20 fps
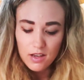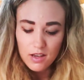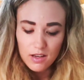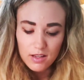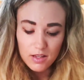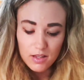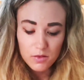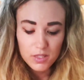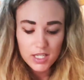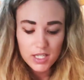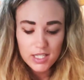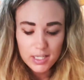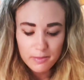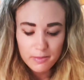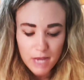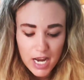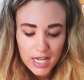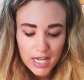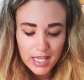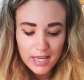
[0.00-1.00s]
There was a
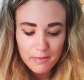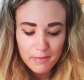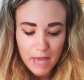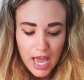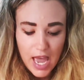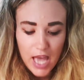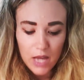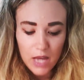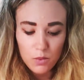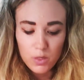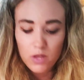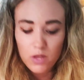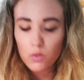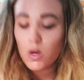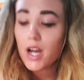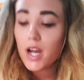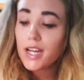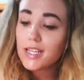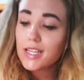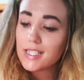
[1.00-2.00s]
smiling man with
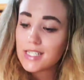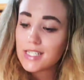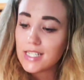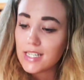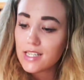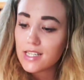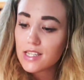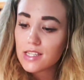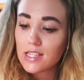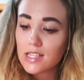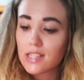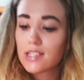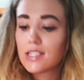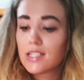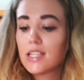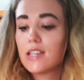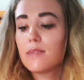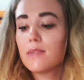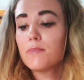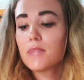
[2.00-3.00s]
white teeth next to
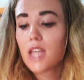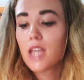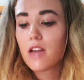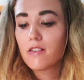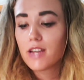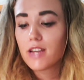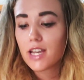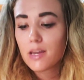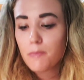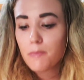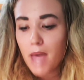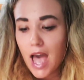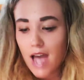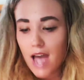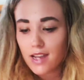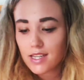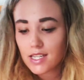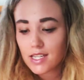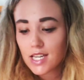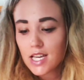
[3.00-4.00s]
him, carrying a
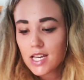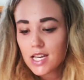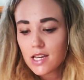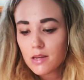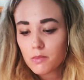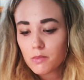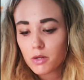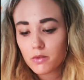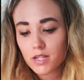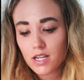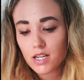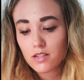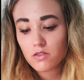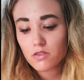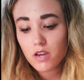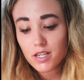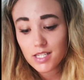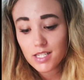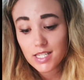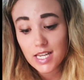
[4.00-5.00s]
pack. But when I
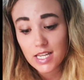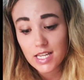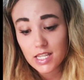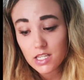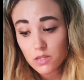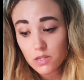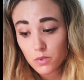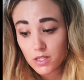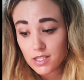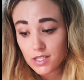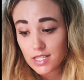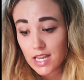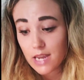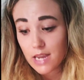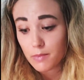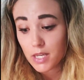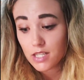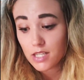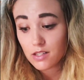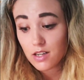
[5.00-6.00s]
tried to take this one's
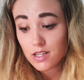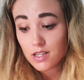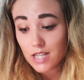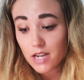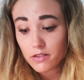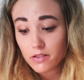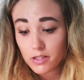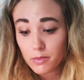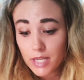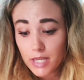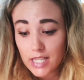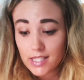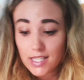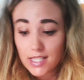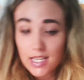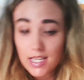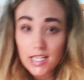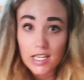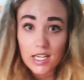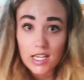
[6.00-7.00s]
name, he turned out to be a
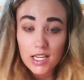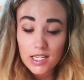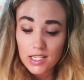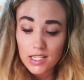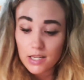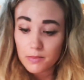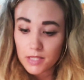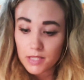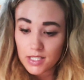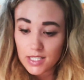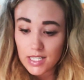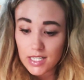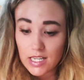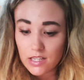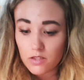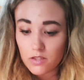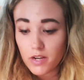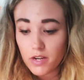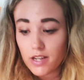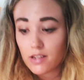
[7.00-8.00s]
tinker come to see
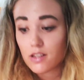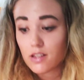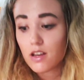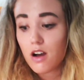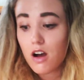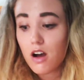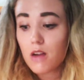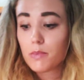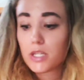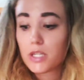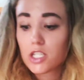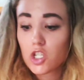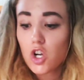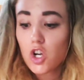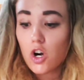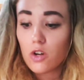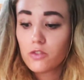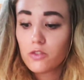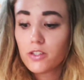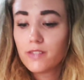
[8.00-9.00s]
his friend the harpist
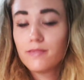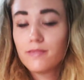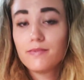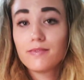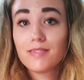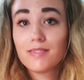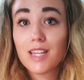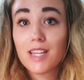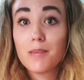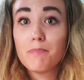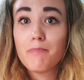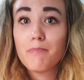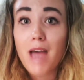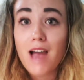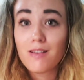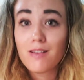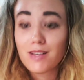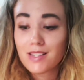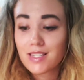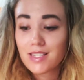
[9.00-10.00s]
off.
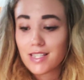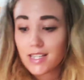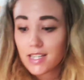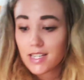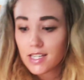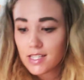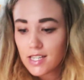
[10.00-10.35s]
Embarrassing.